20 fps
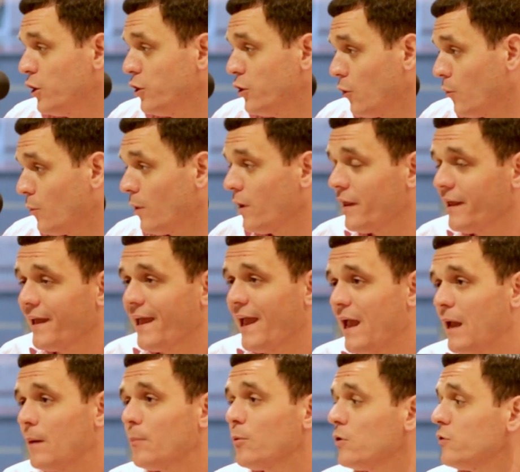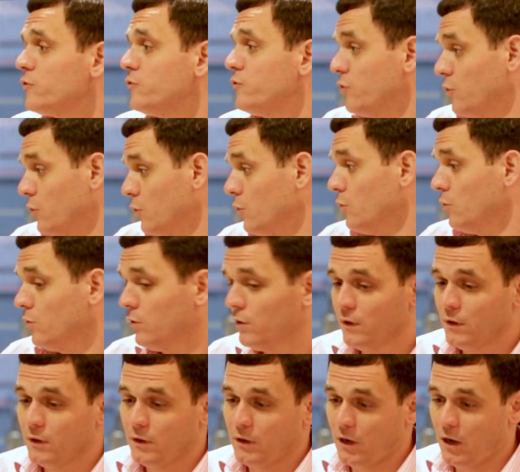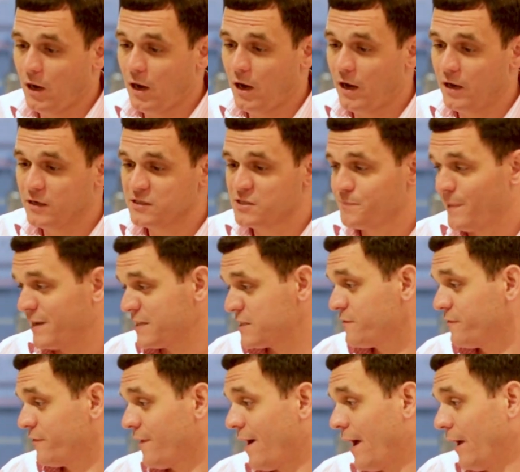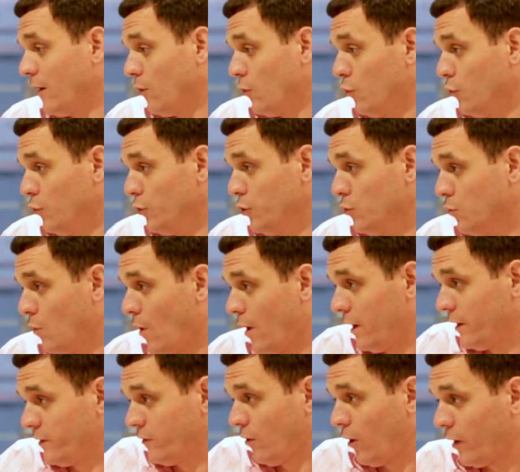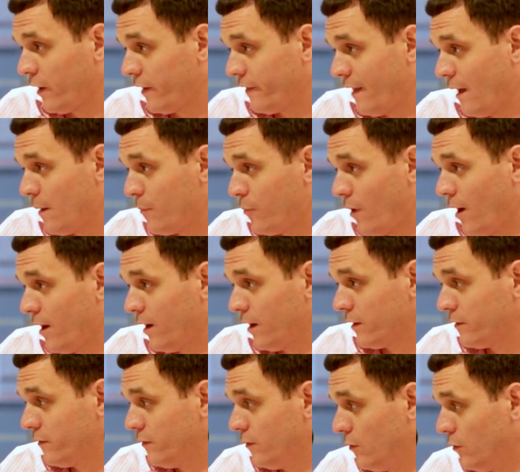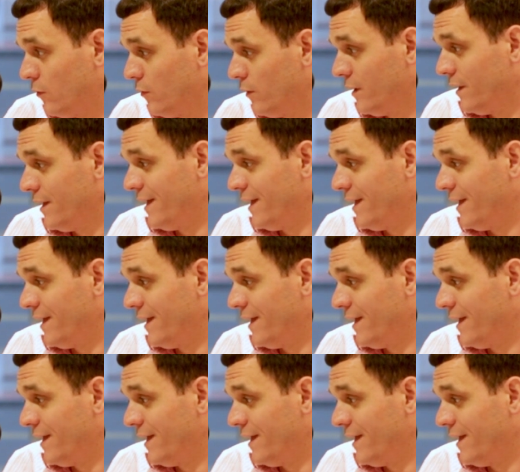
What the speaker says: you're really able to specify who you want to target that product to